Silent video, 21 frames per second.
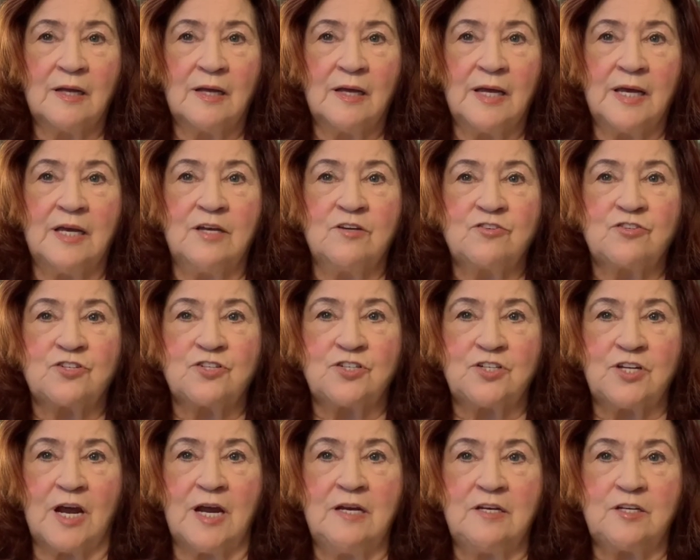is
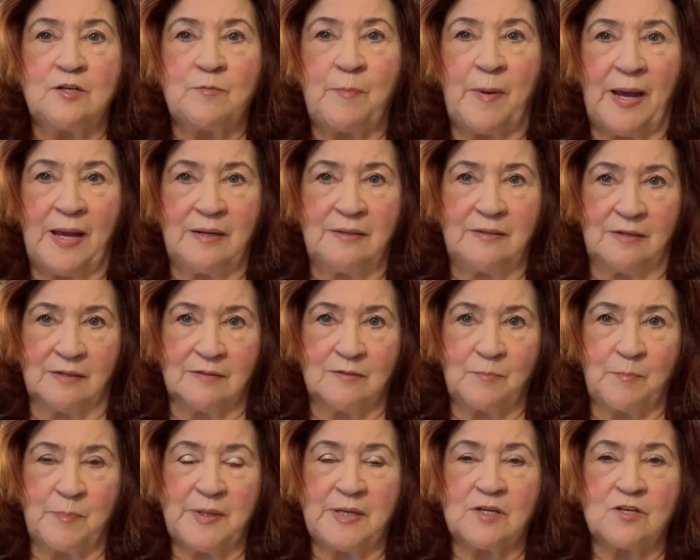state dependent,
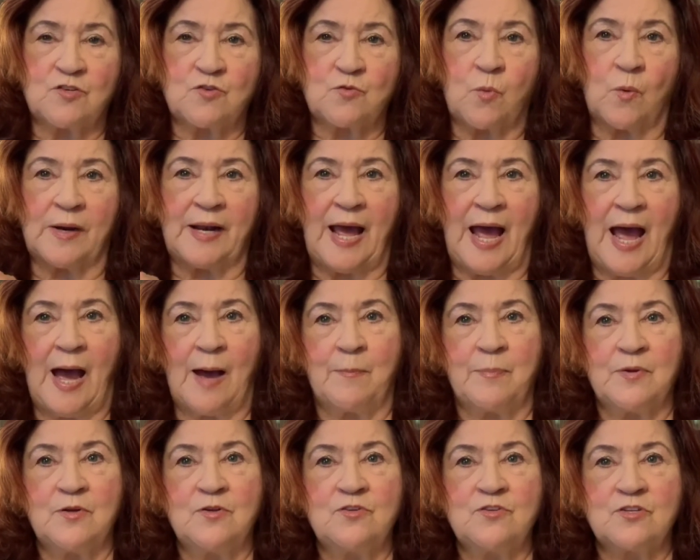because what
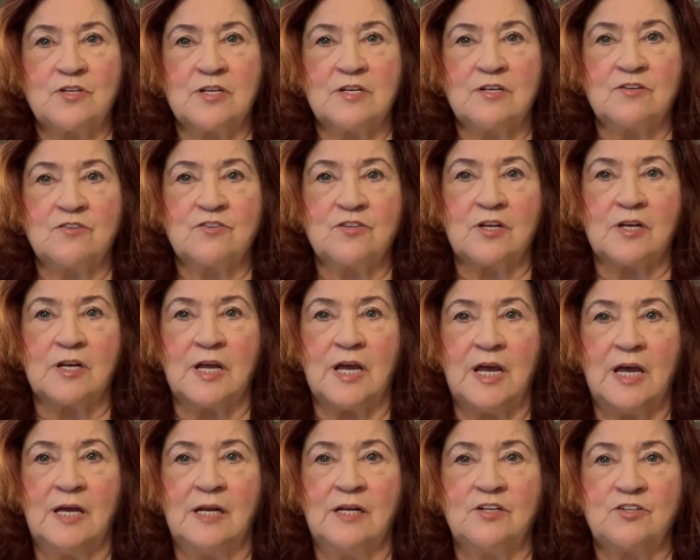happens is that
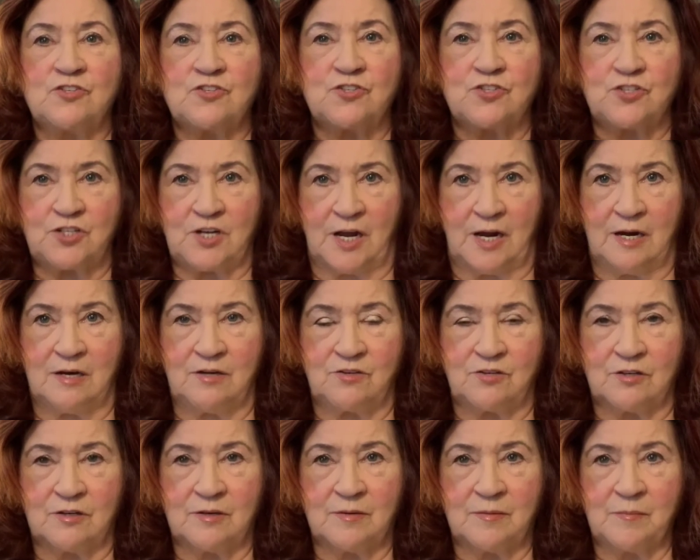in a
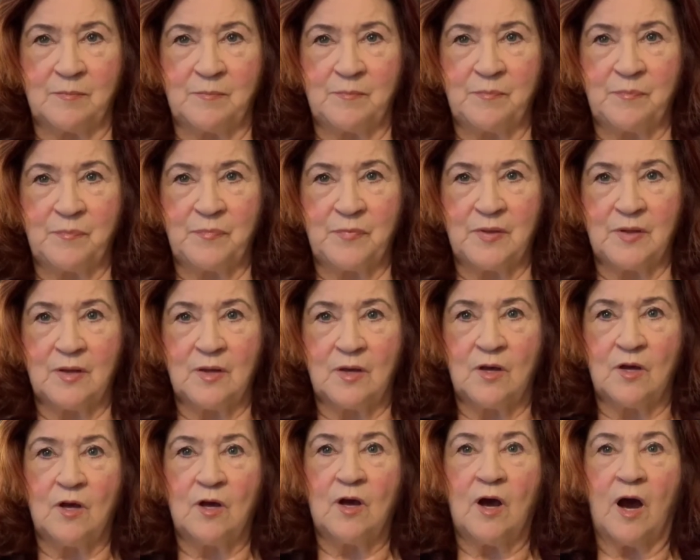state,
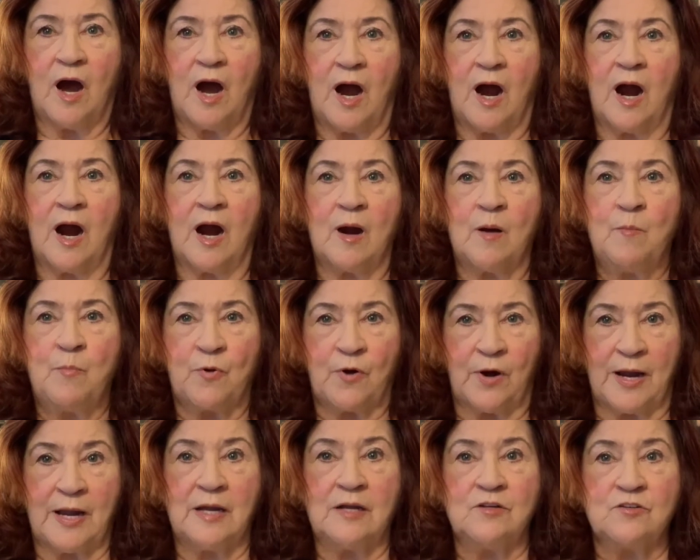our
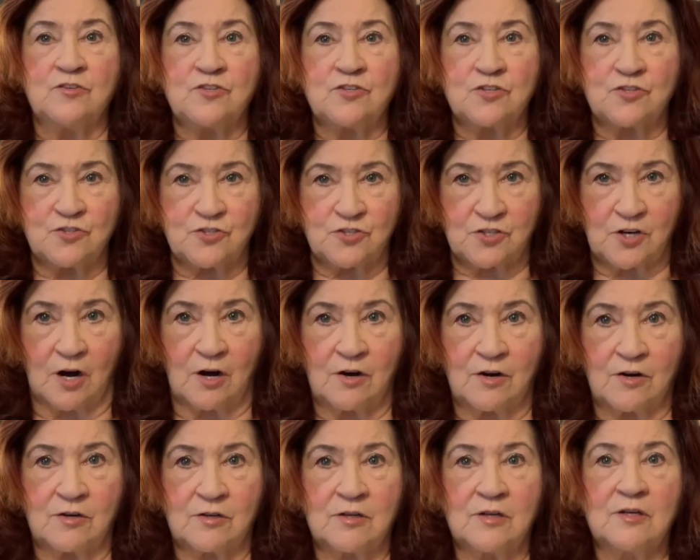brains
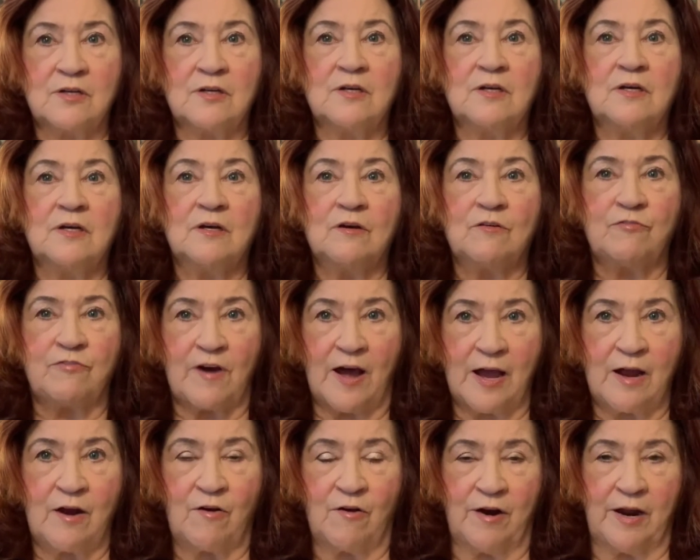start
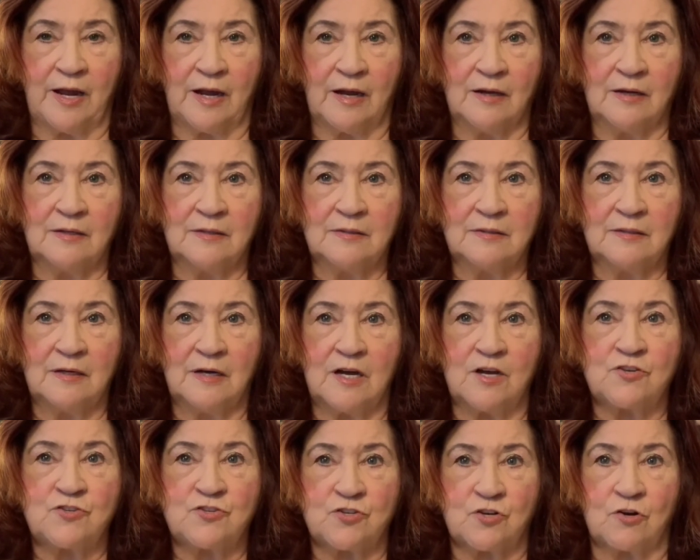firing
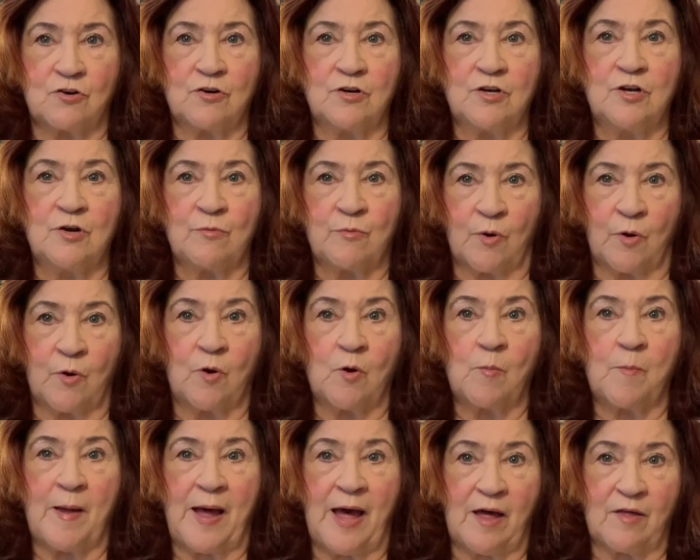a certain
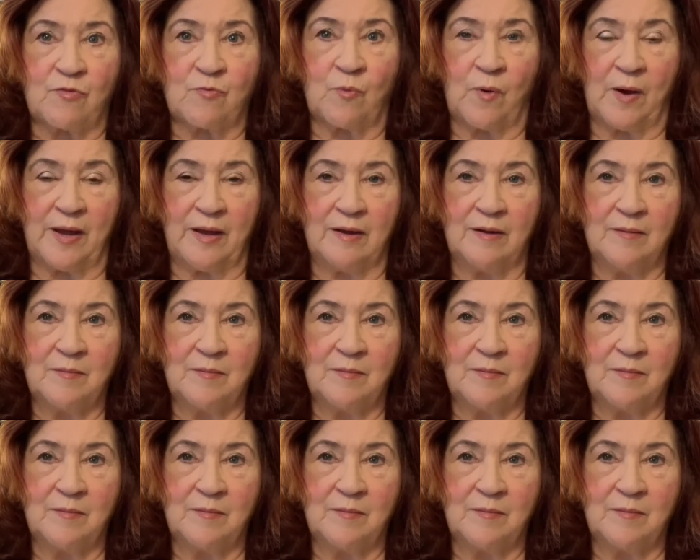neuronal pathway,